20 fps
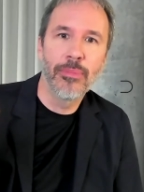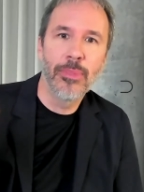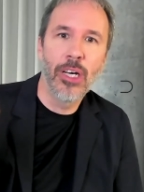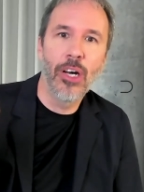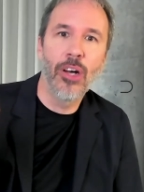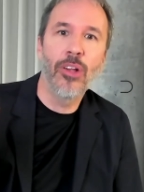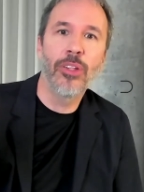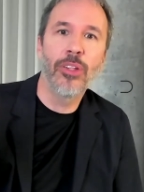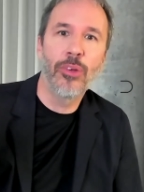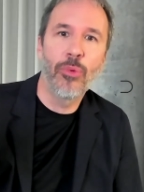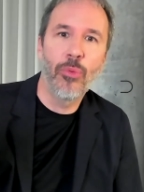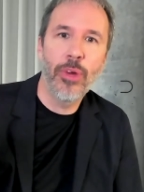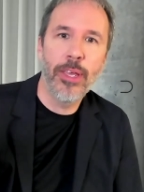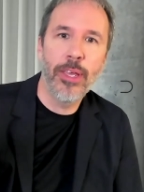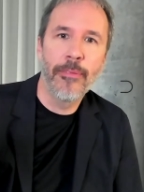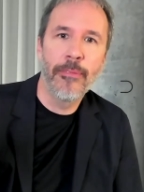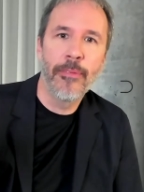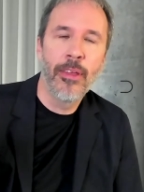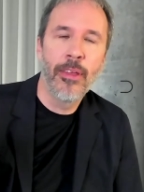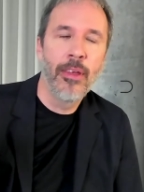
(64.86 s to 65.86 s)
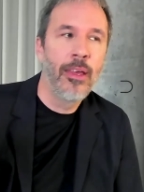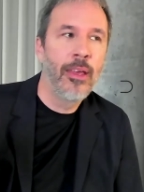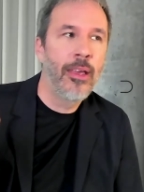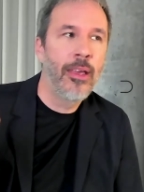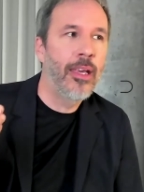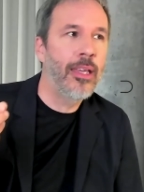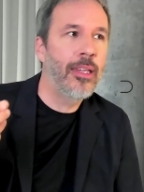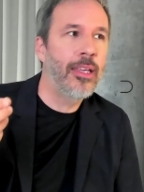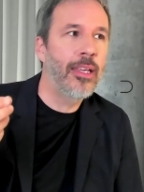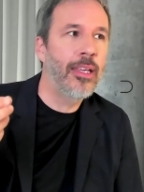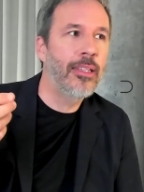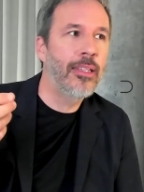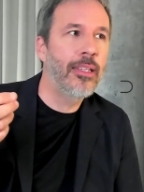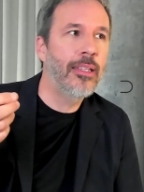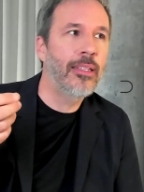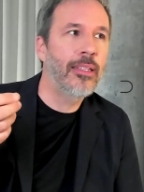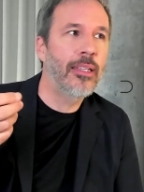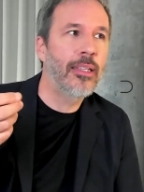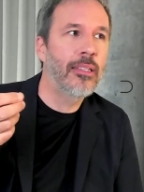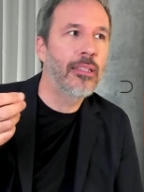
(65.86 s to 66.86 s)
all the way. Mm-hmm. And I
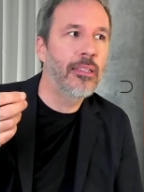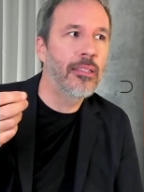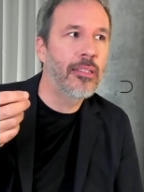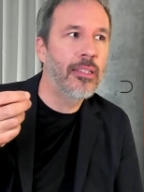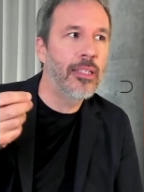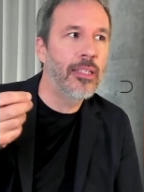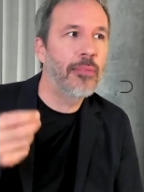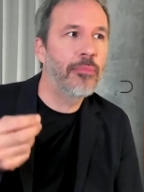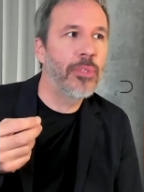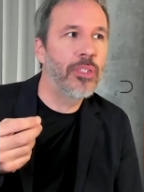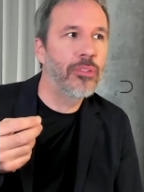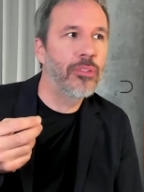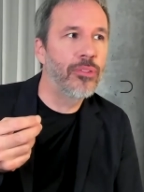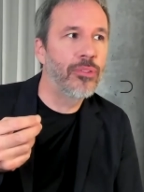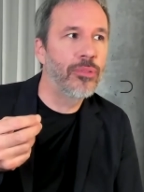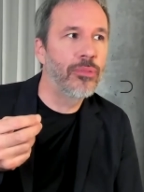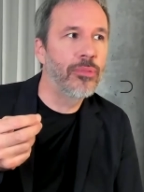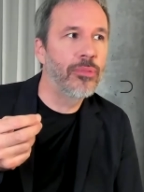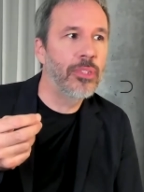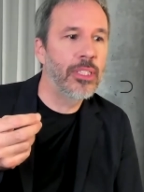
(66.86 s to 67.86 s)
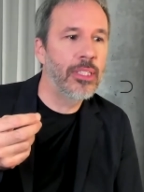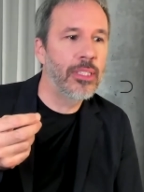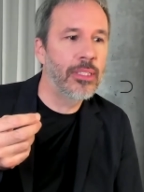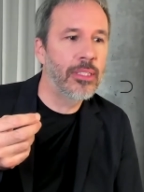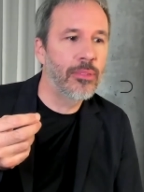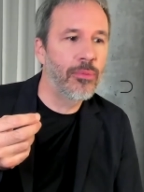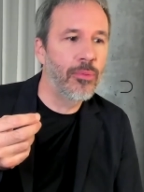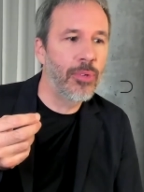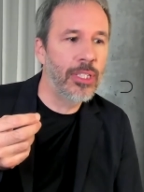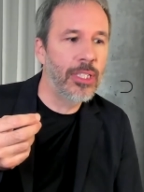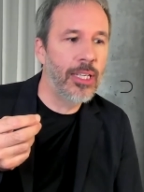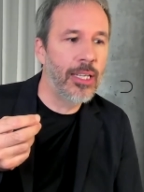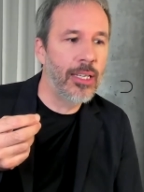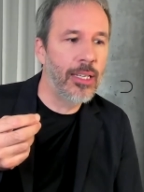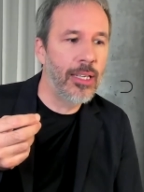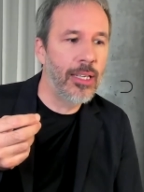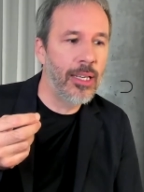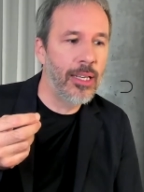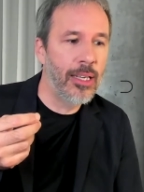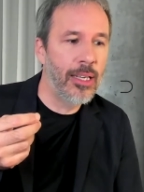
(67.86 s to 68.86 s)
think that the thing about Dune is what I,
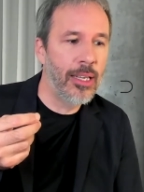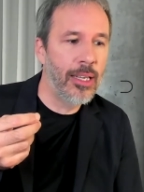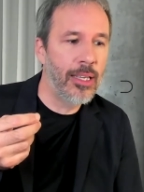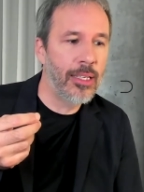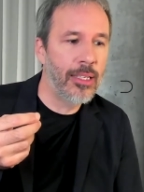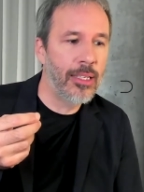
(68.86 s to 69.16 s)
I like